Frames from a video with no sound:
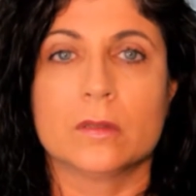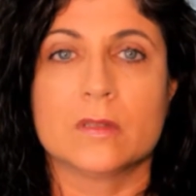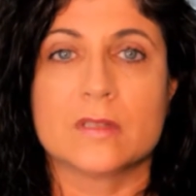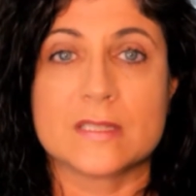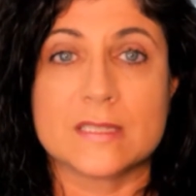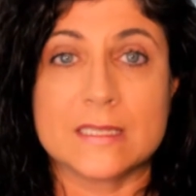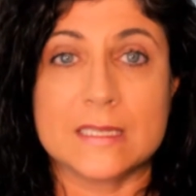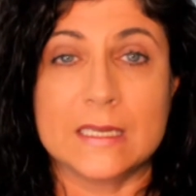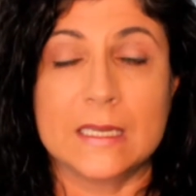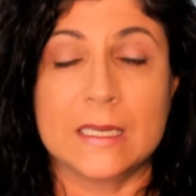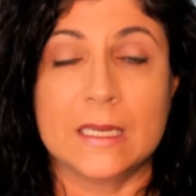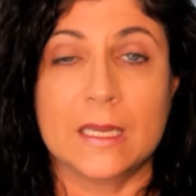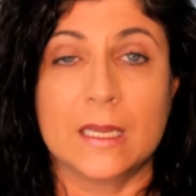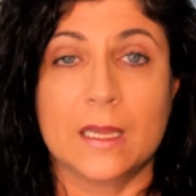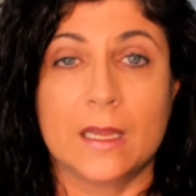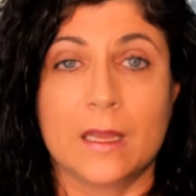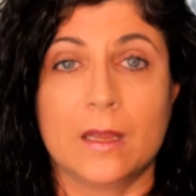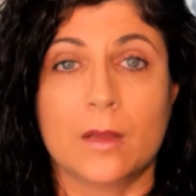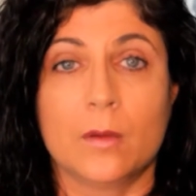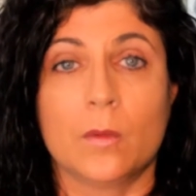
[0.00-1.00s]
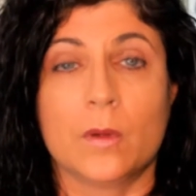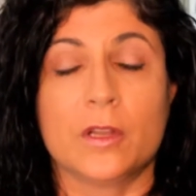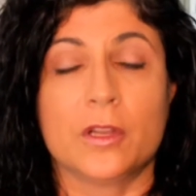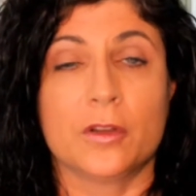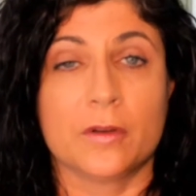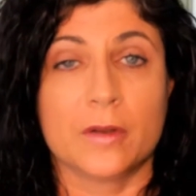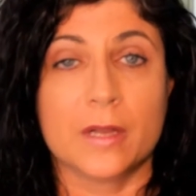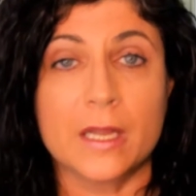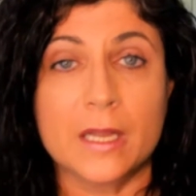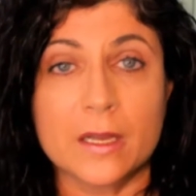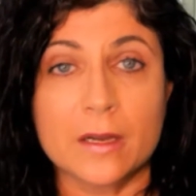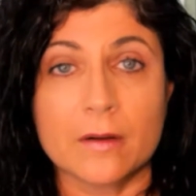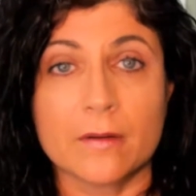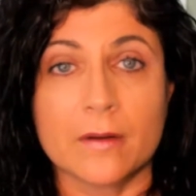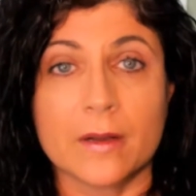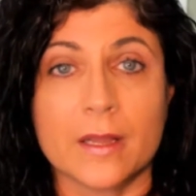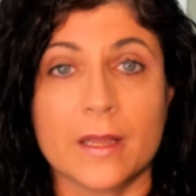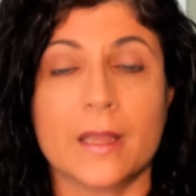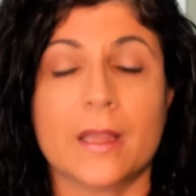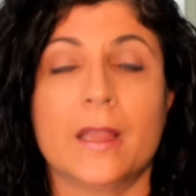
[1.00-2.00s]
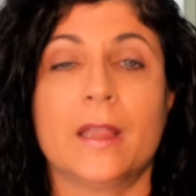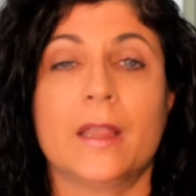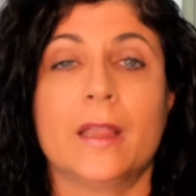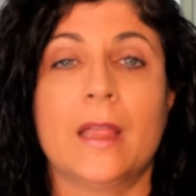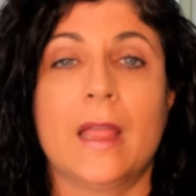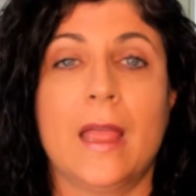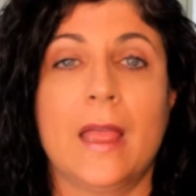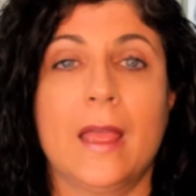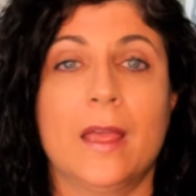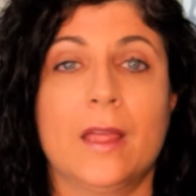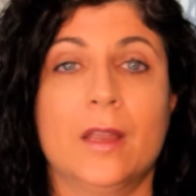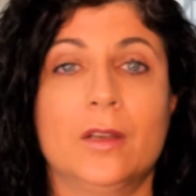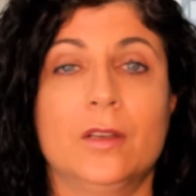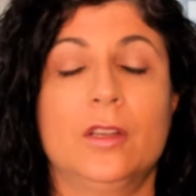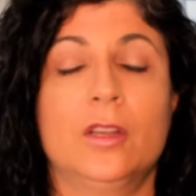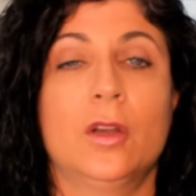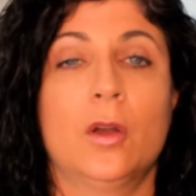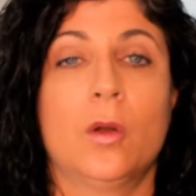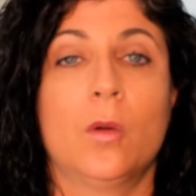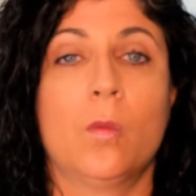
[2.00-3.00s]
seeing, what you're hearing, and